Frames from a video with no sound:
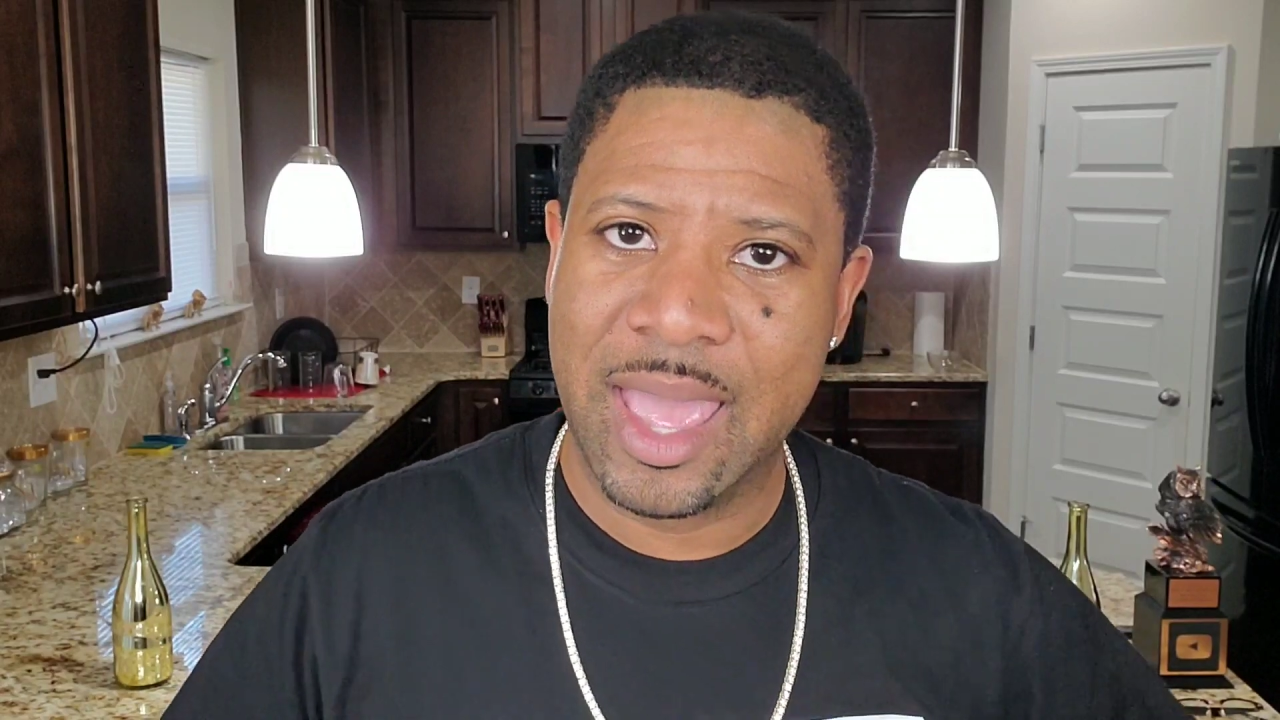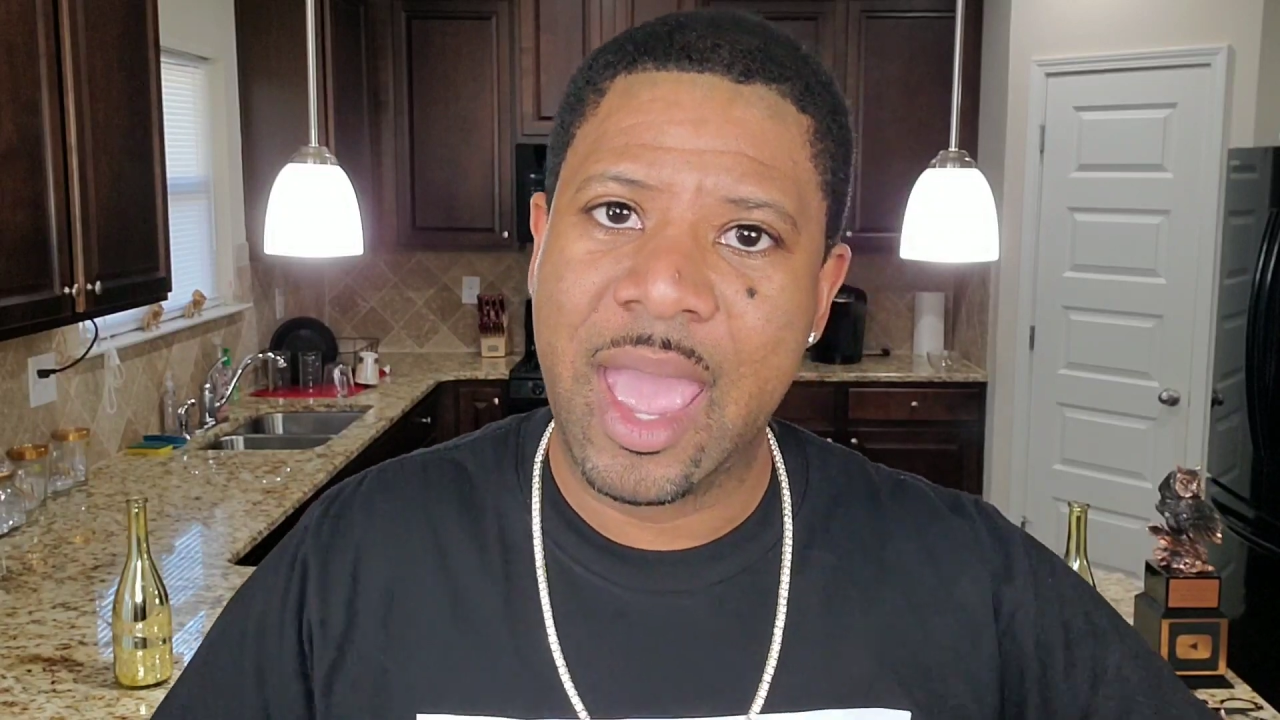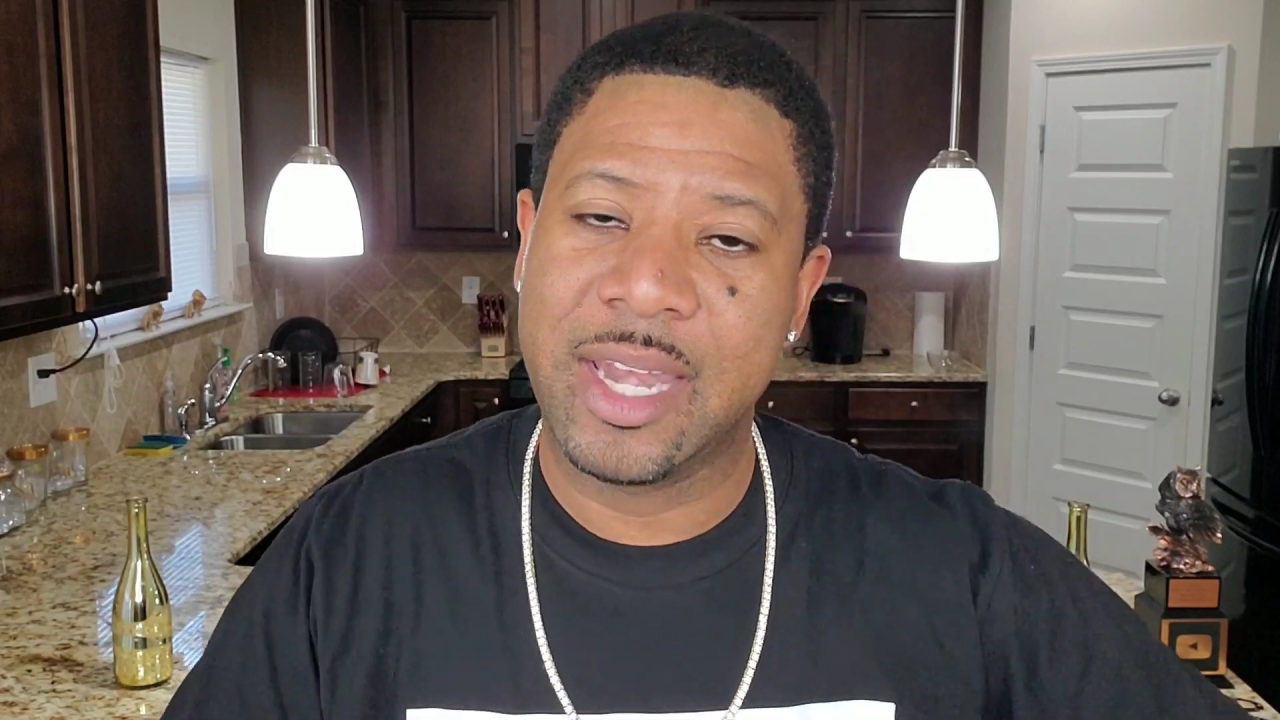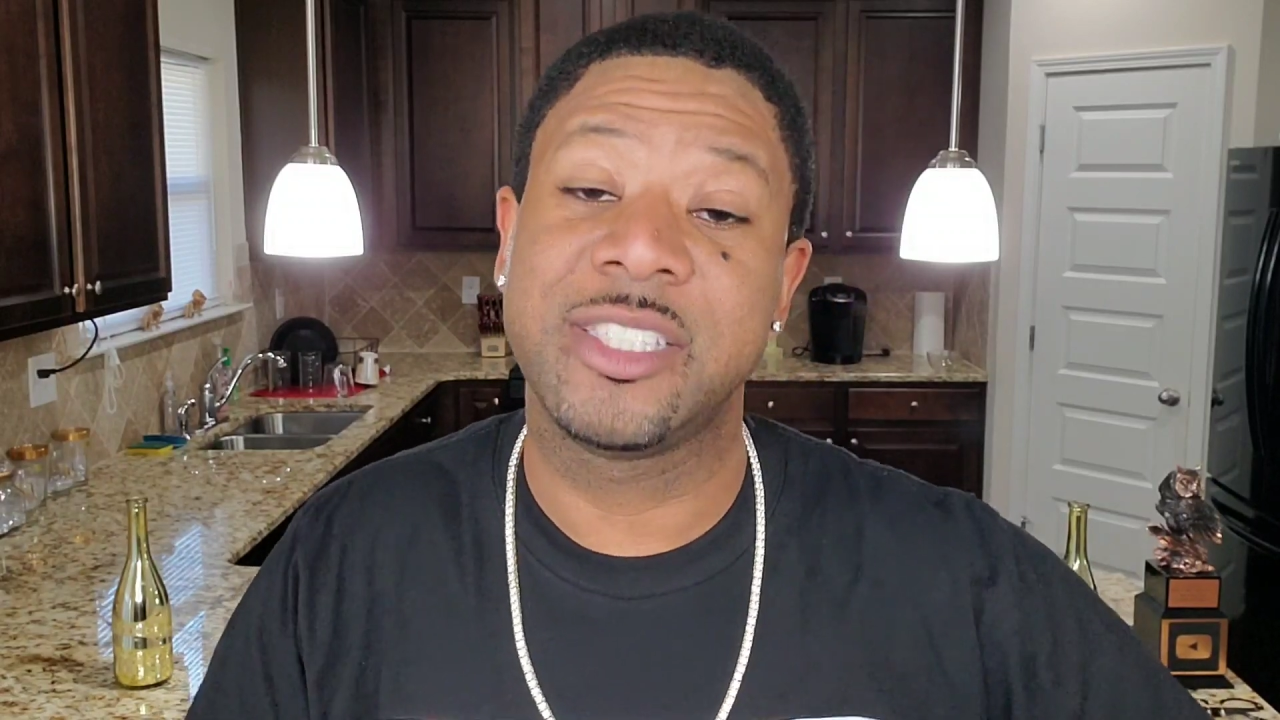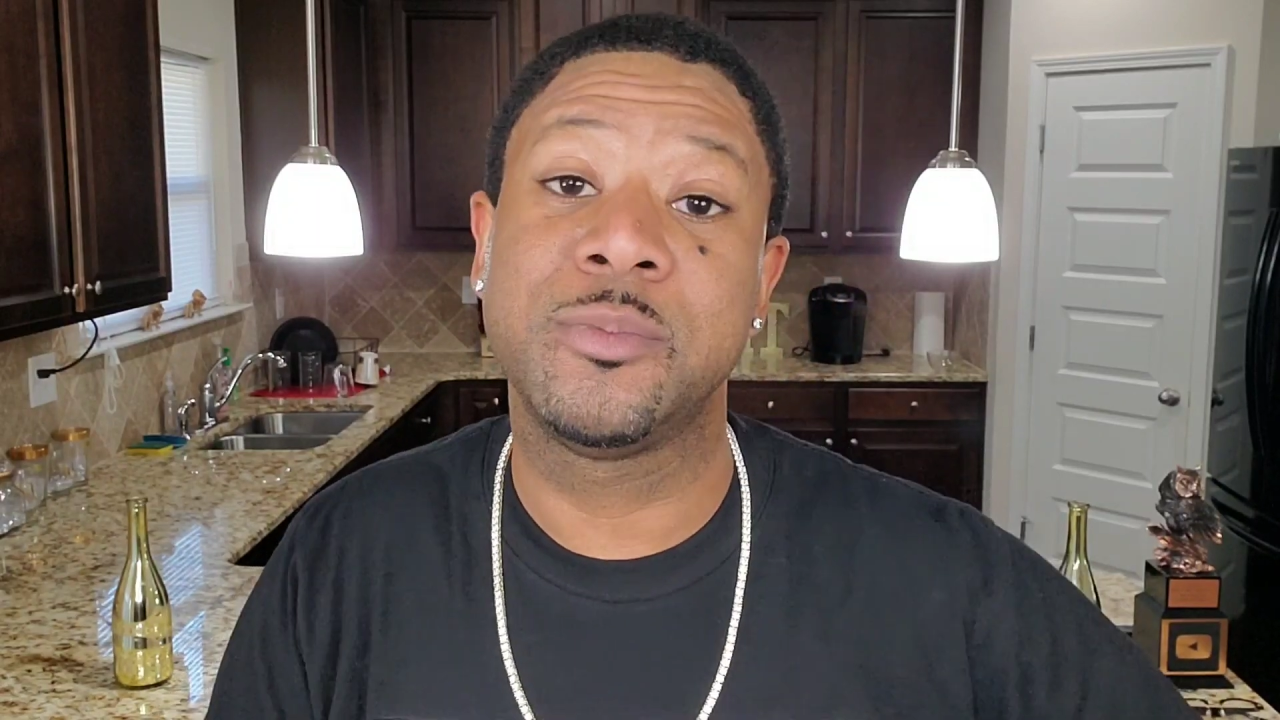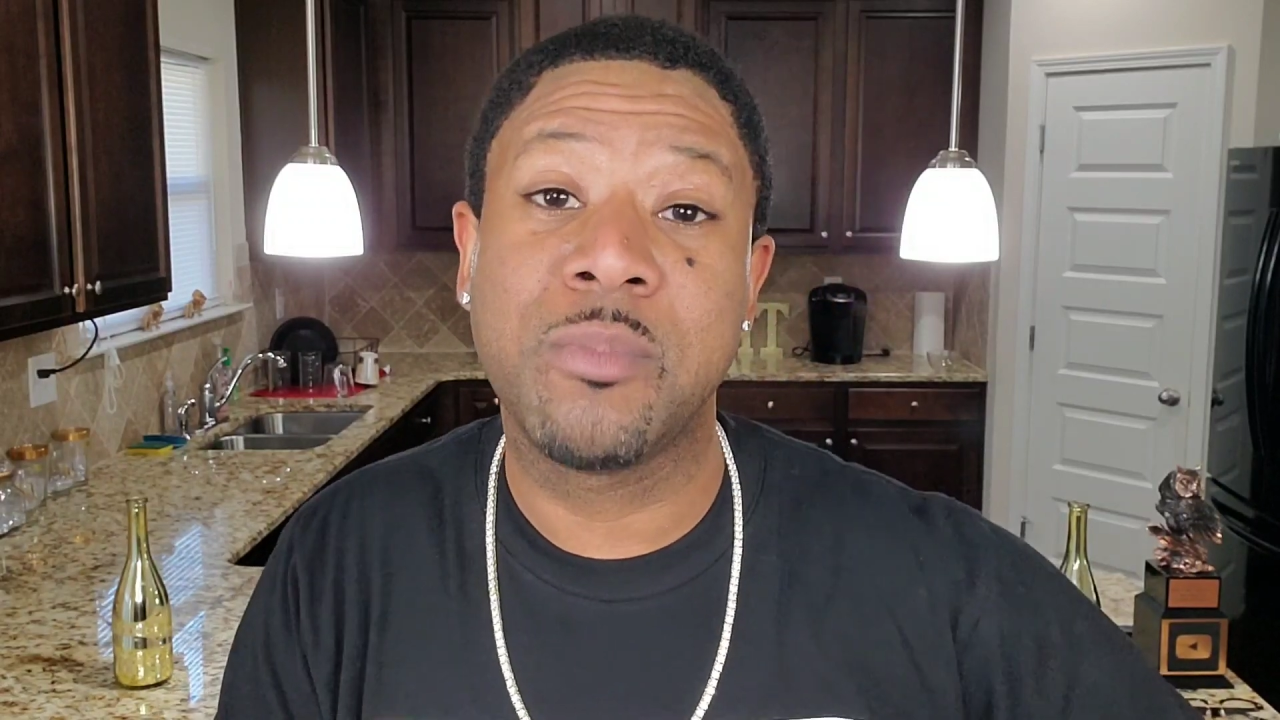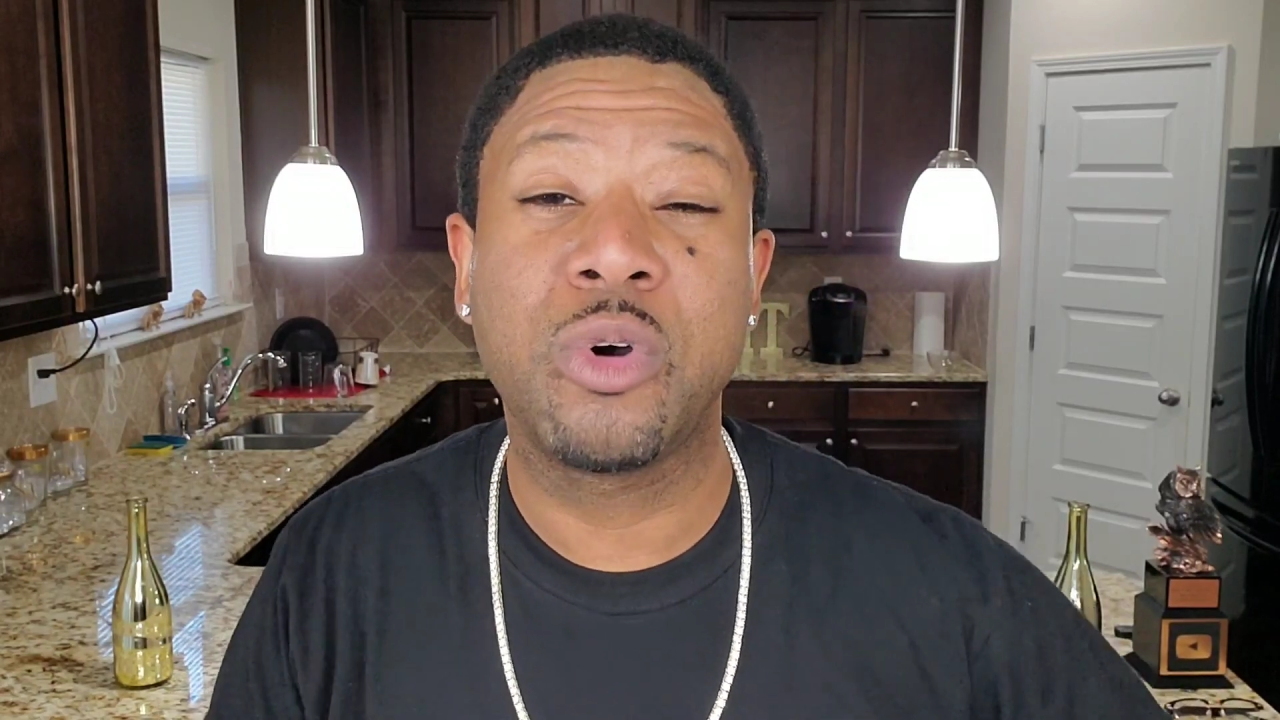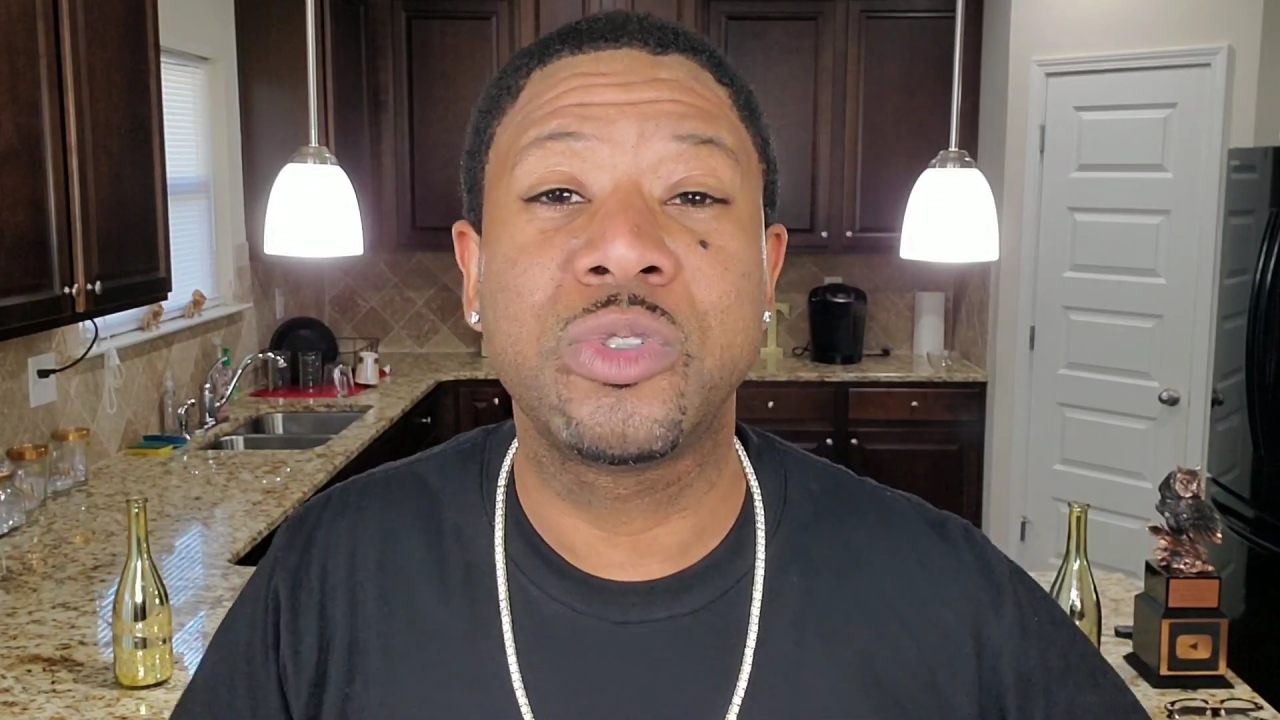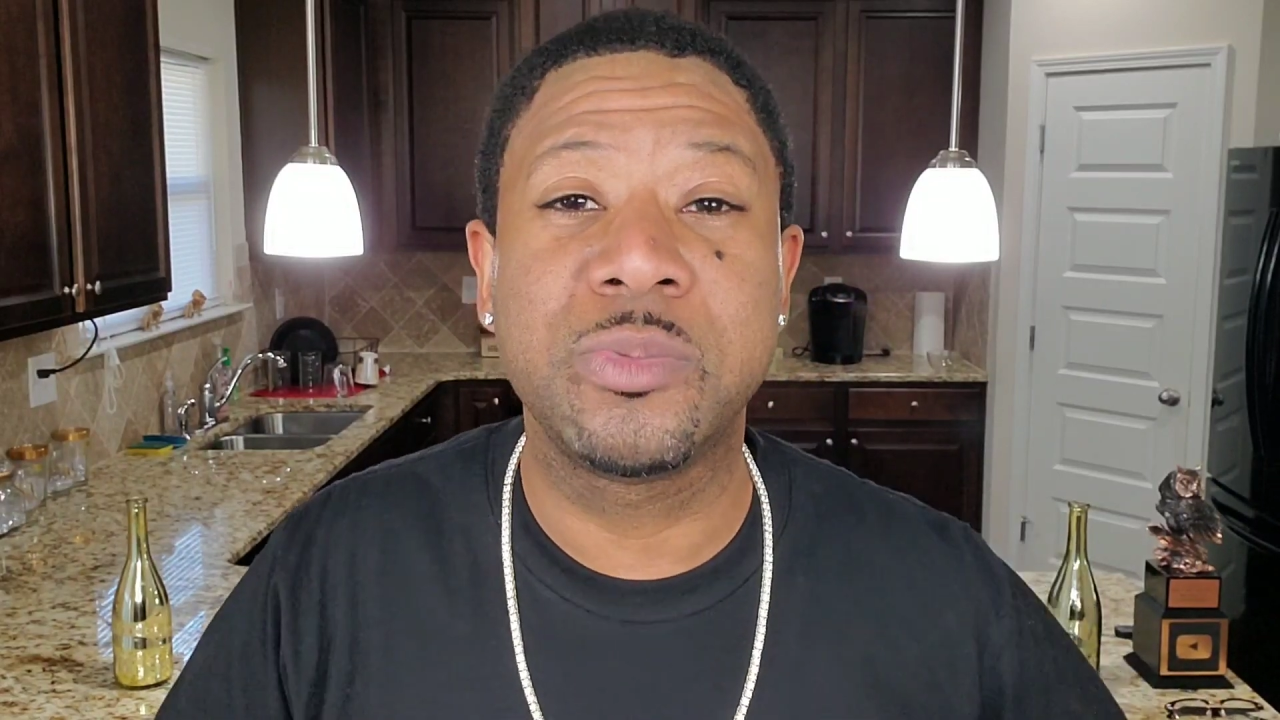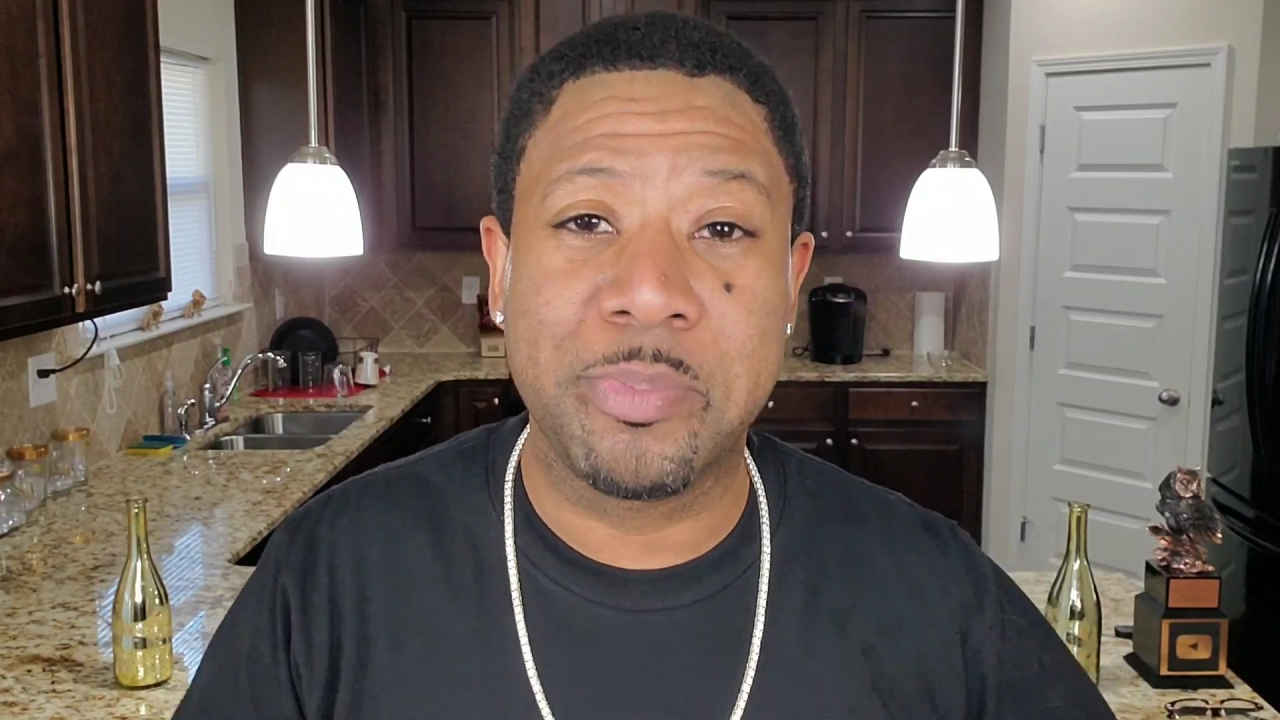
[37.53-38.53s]
at its
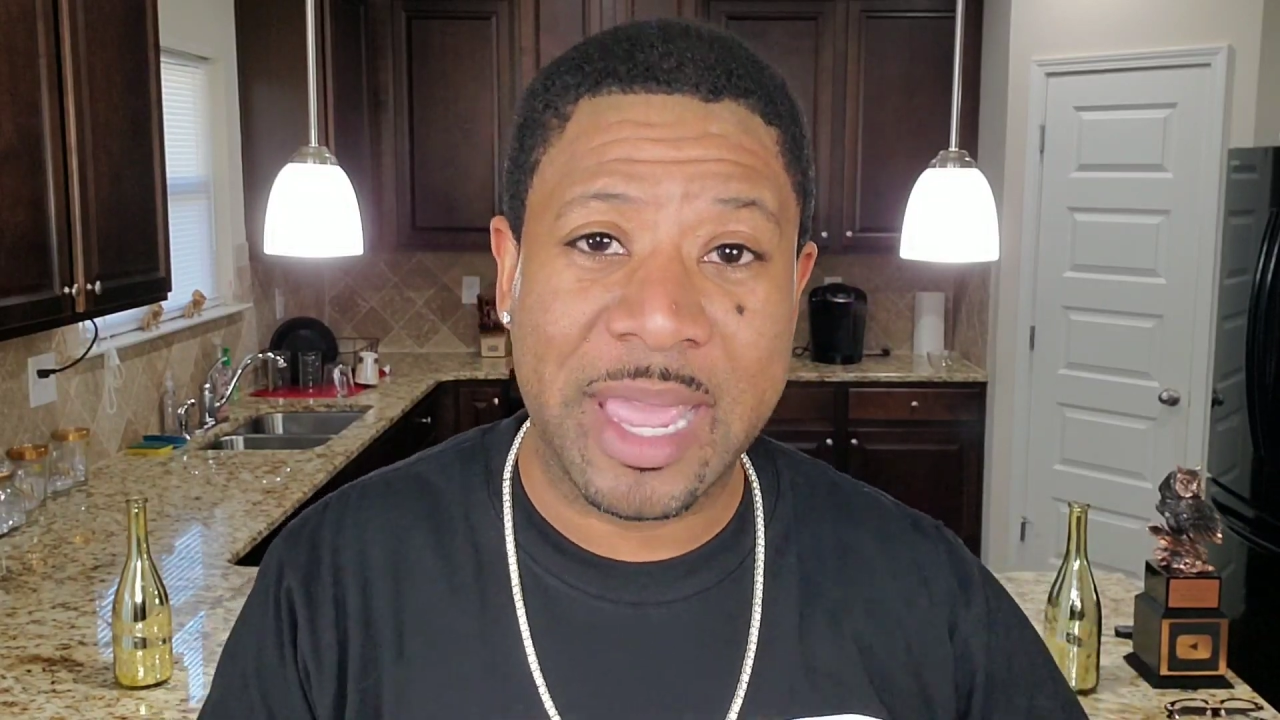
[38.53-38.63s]
most